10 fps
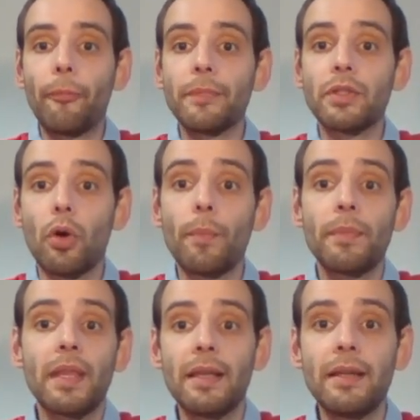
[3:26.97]
So
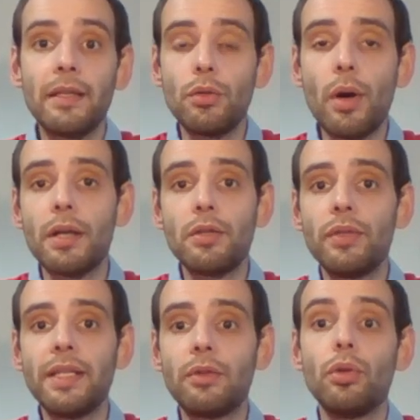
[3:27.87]
you
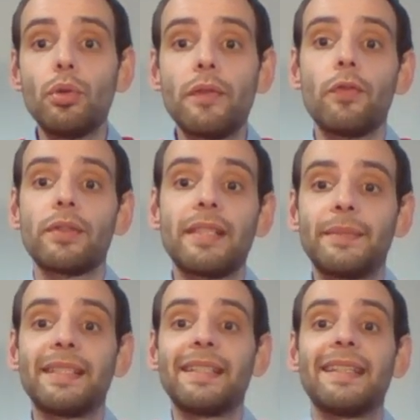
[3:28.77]
need to look for
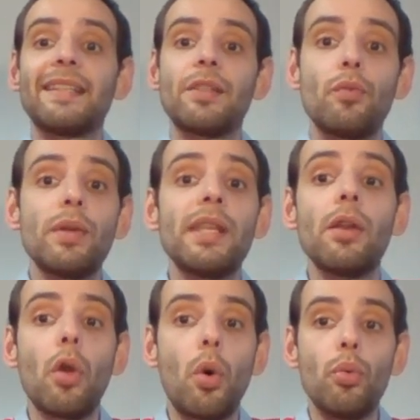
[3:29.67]
something that has a really
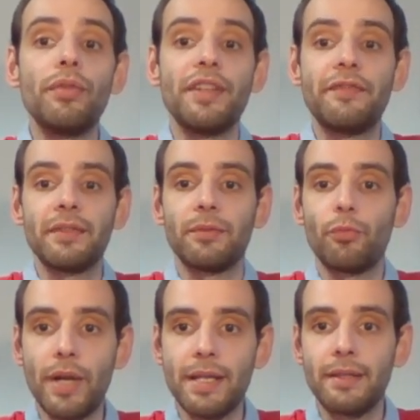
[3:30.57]
low refund
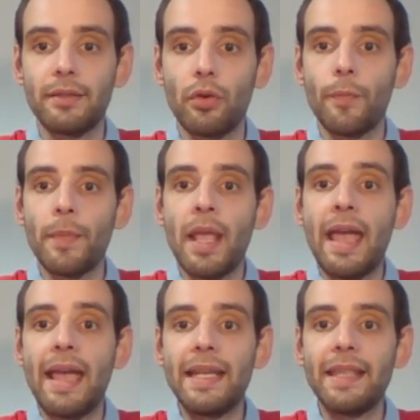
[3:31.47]
rate. So
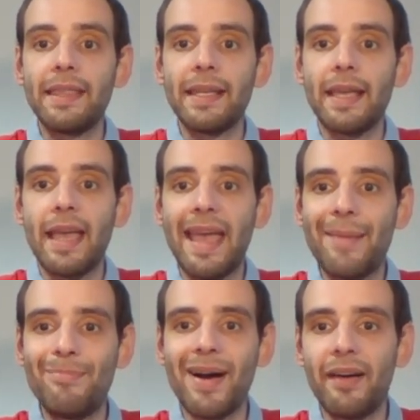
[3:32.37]
anything
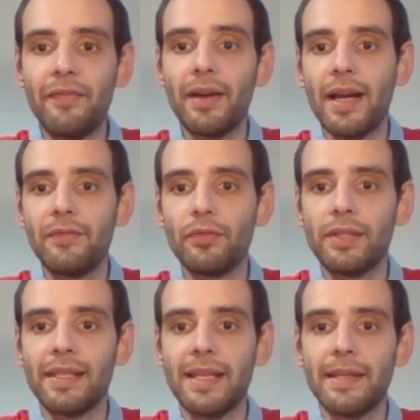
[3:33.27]
above, I would
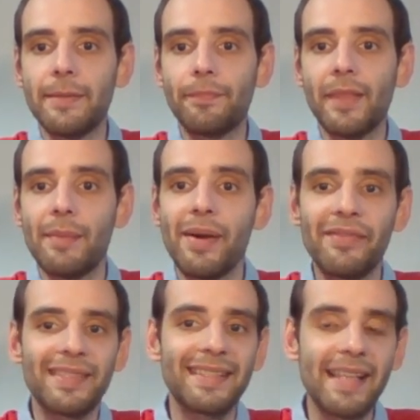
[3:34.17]
say
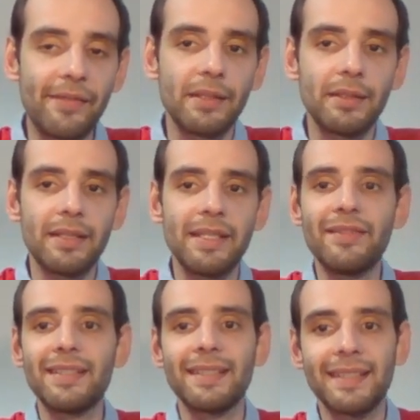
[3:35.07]
above 7,
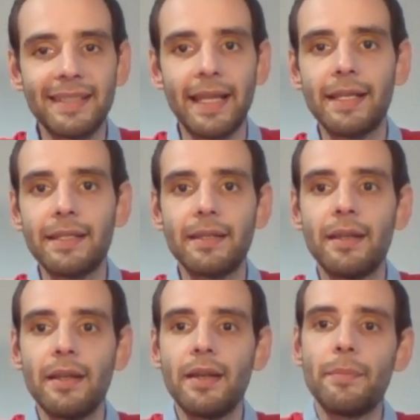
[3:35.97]
even
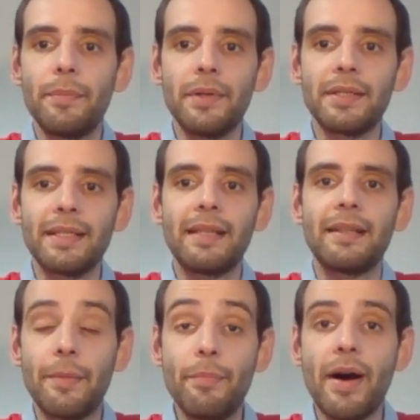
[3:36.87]

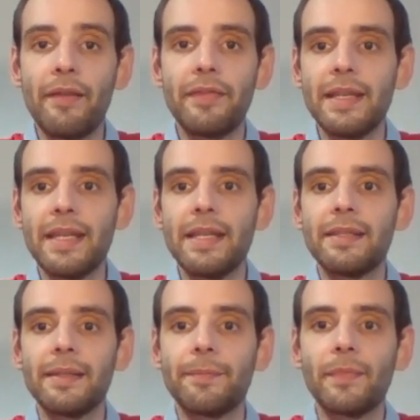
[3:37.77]
6% above is